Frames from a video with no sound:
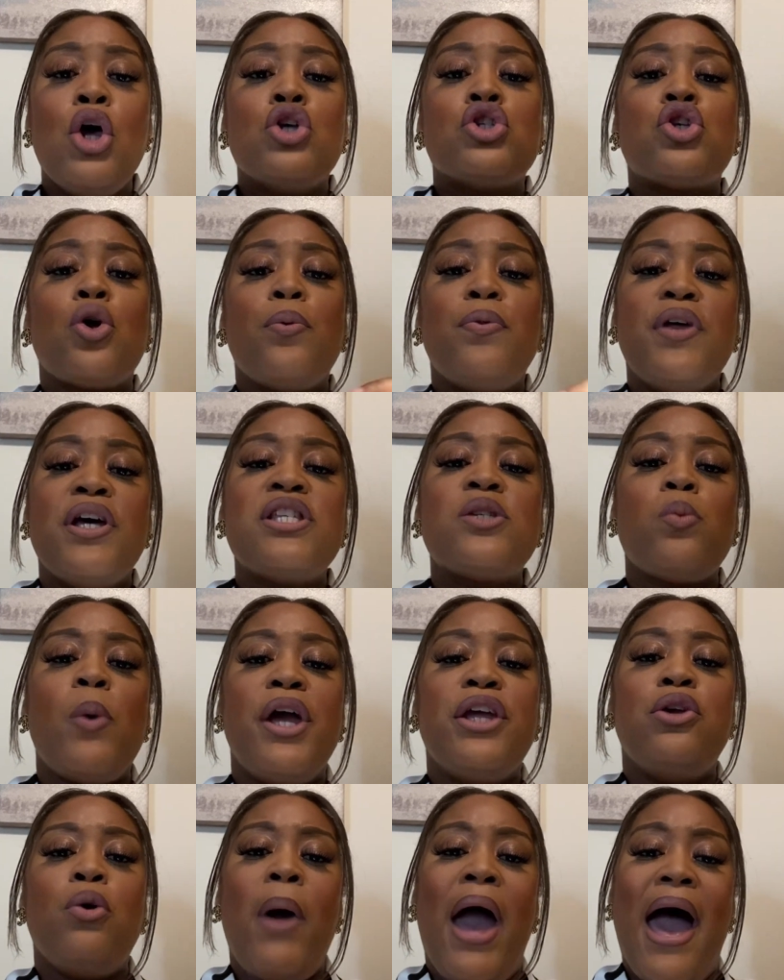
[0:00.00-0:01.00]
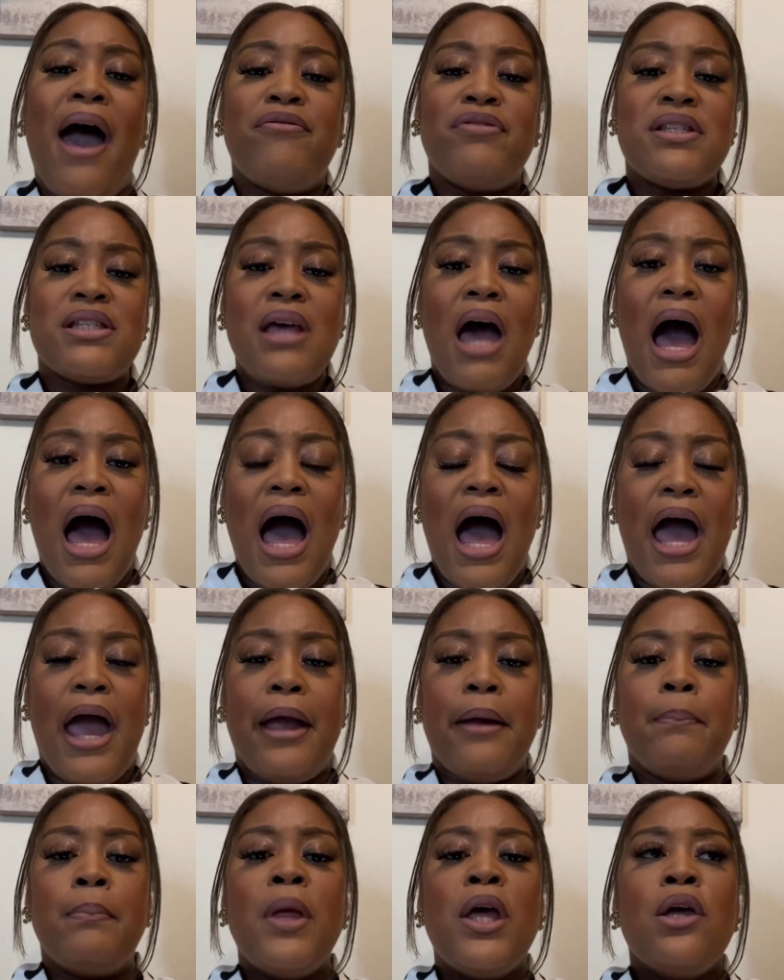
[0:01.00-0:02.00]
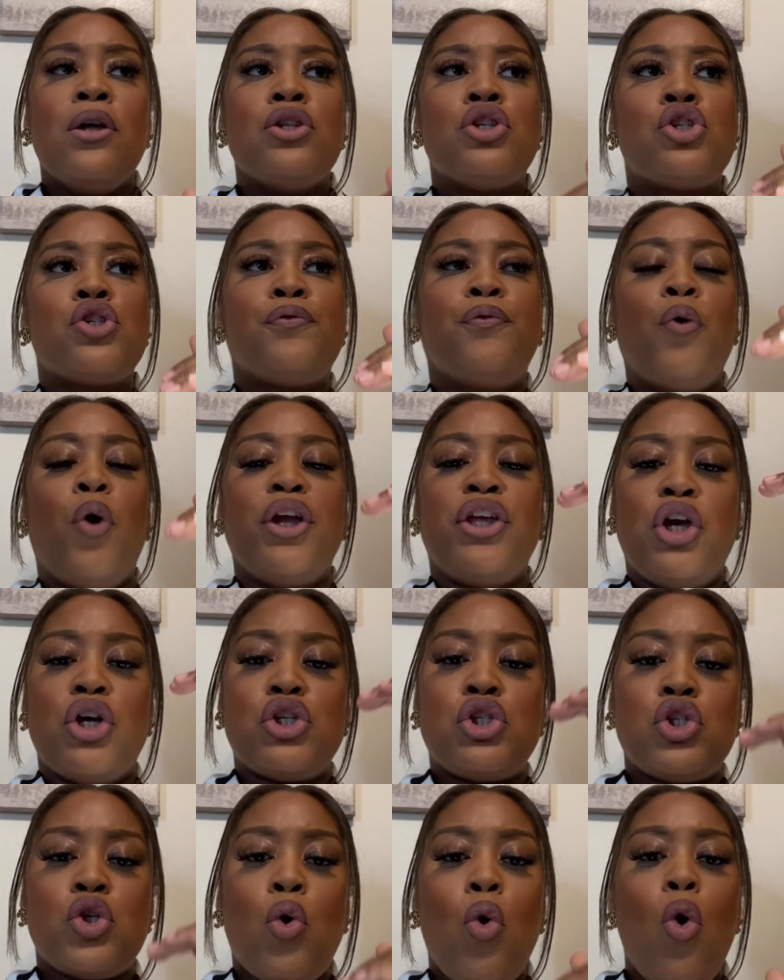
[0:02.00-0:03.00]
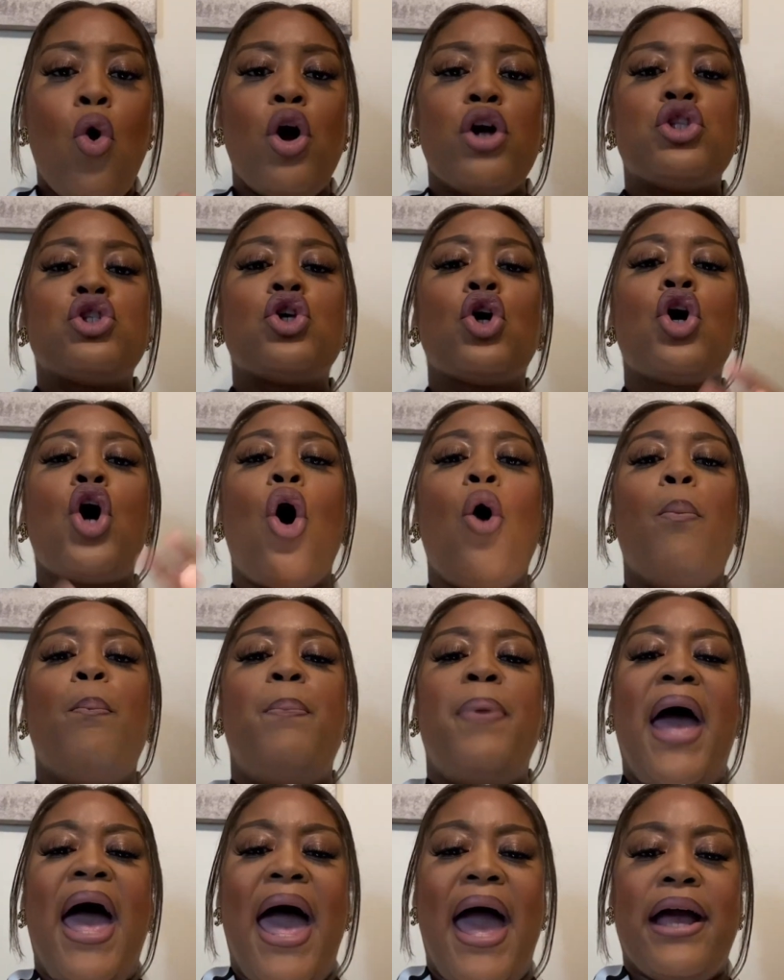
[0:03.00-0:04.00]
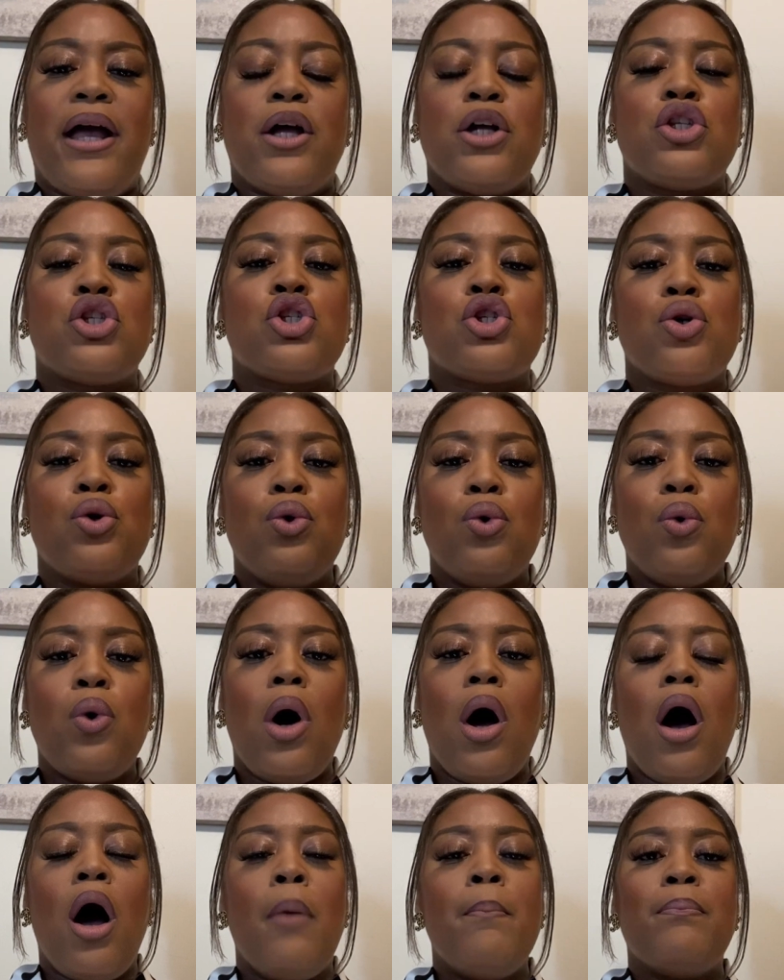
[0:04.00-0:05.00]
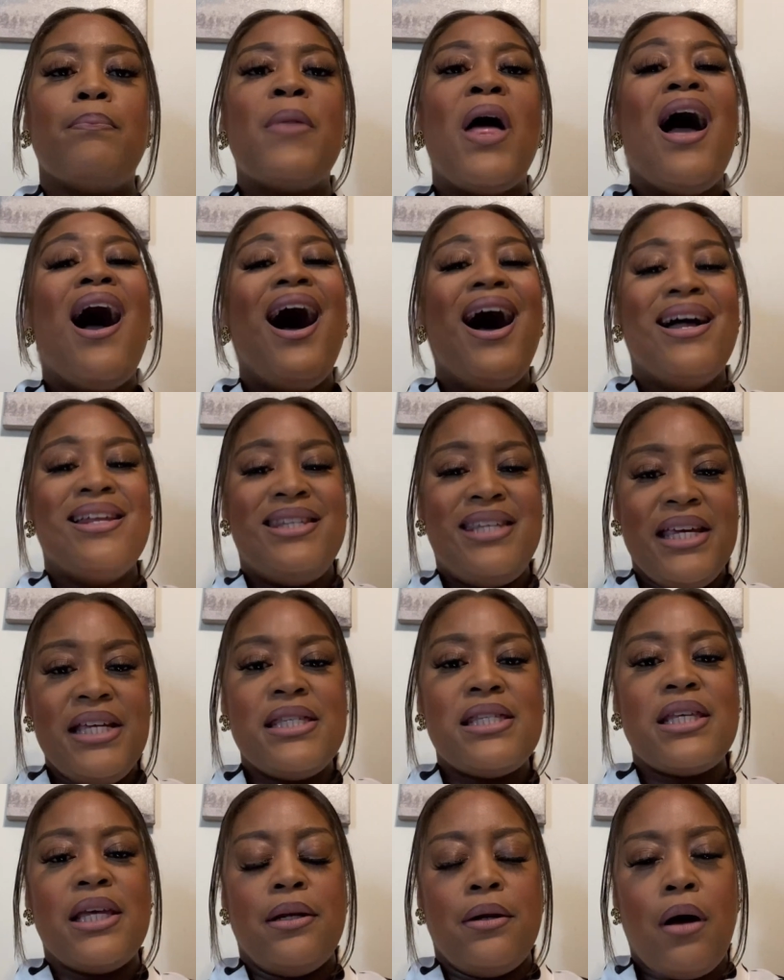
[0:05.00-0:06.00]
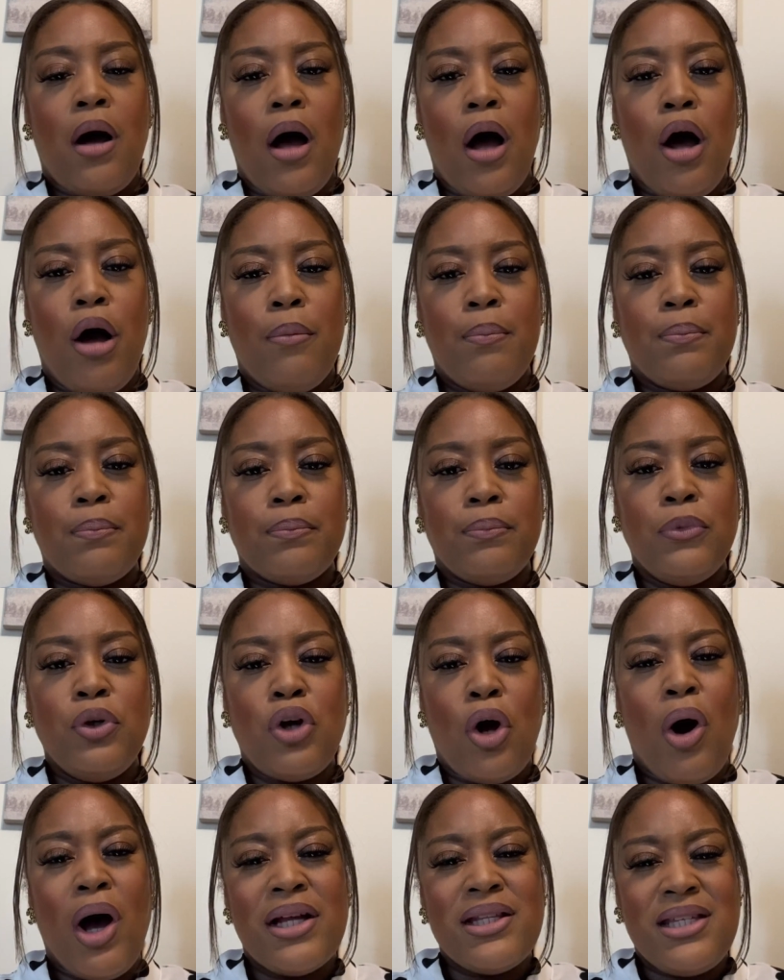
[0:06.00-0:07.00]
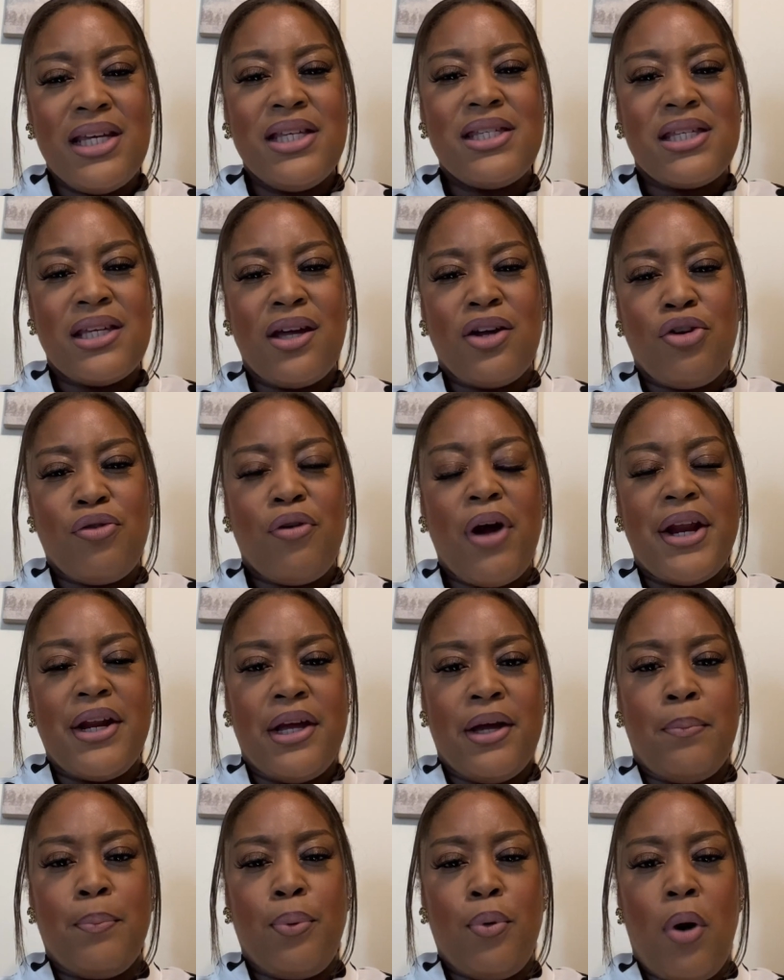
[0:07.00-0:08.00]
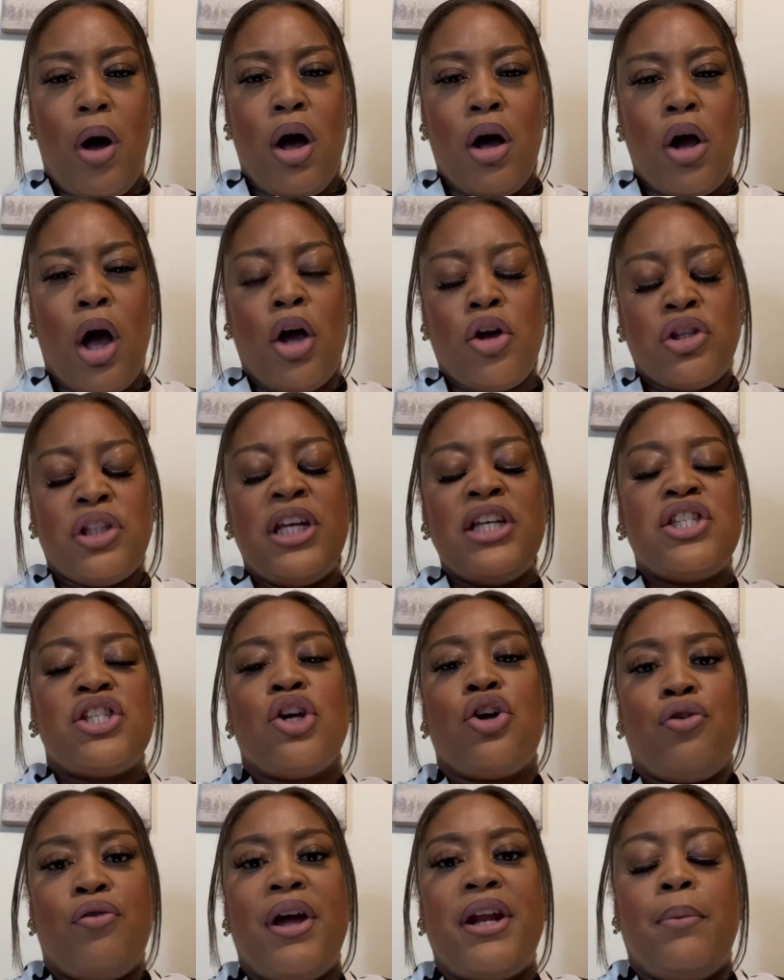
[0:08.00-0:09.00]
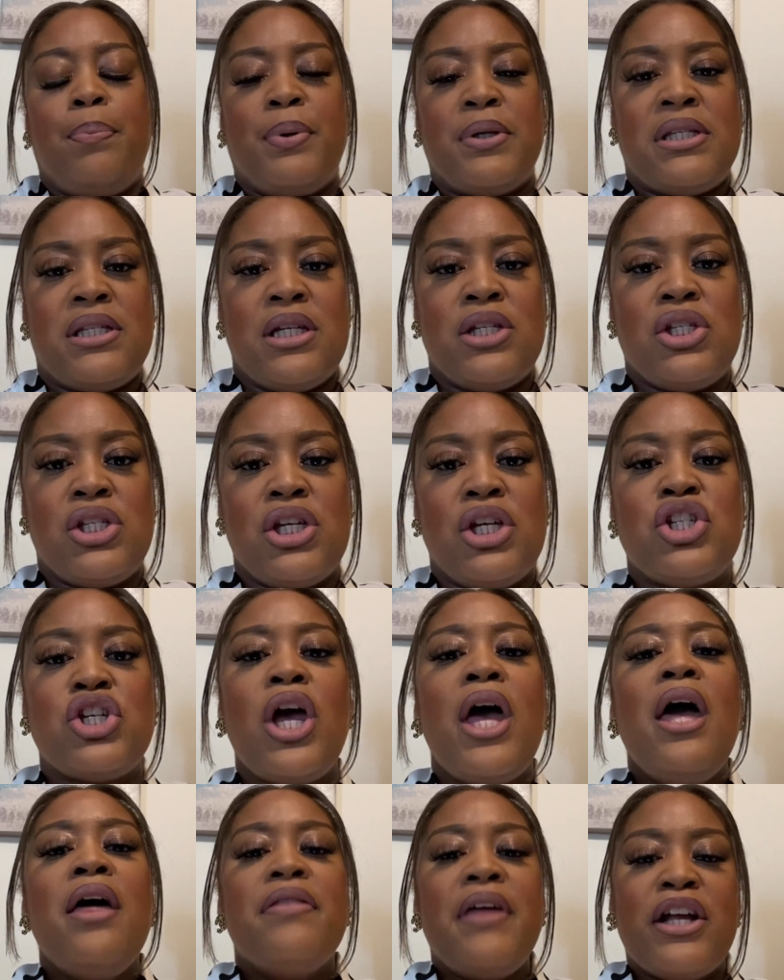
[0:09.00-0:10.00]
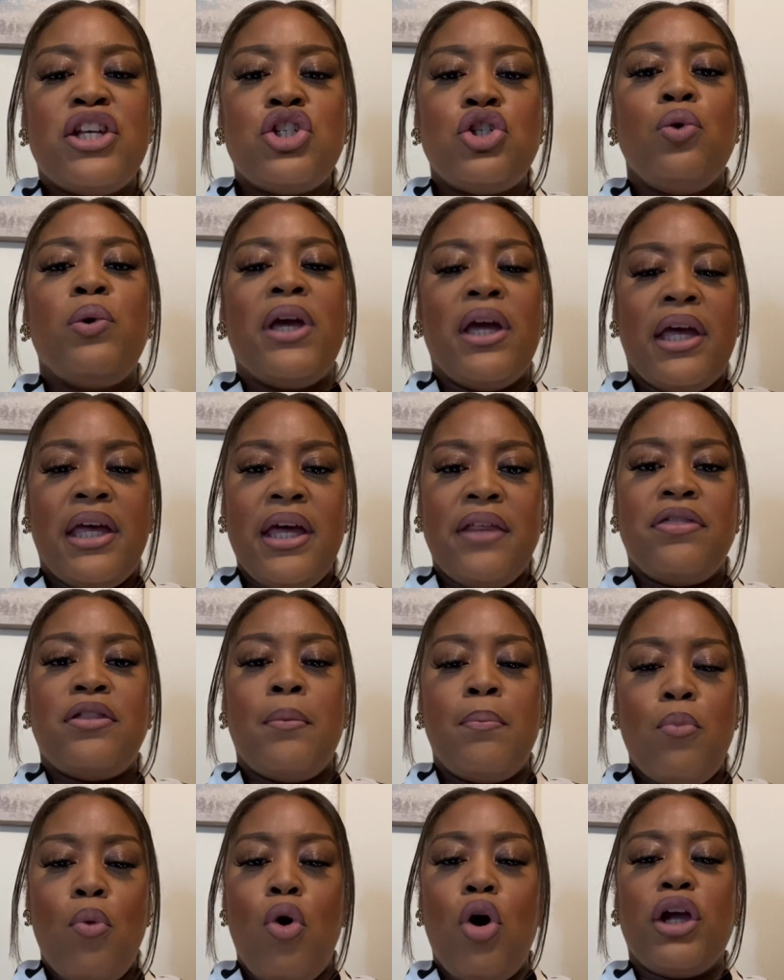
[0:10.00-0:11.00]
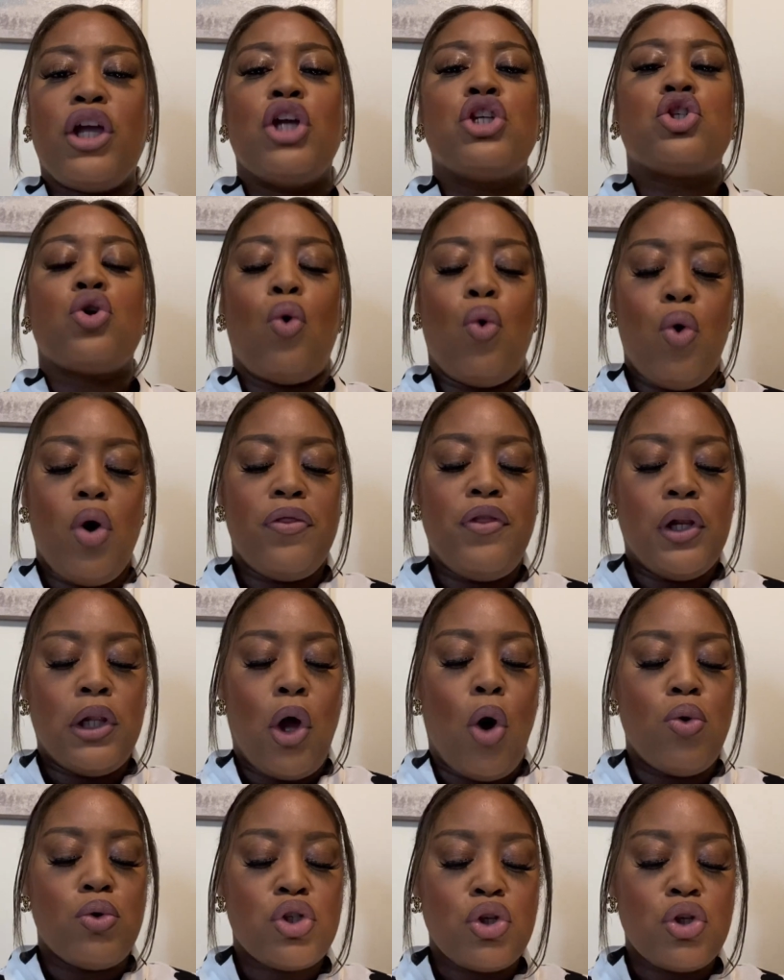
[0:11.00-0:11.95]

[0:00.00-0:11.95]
So this way you have time for your score to go back to um, a decent, um, you know, a decent credit, a decent credit percentage that you can get the mortgage or the loan.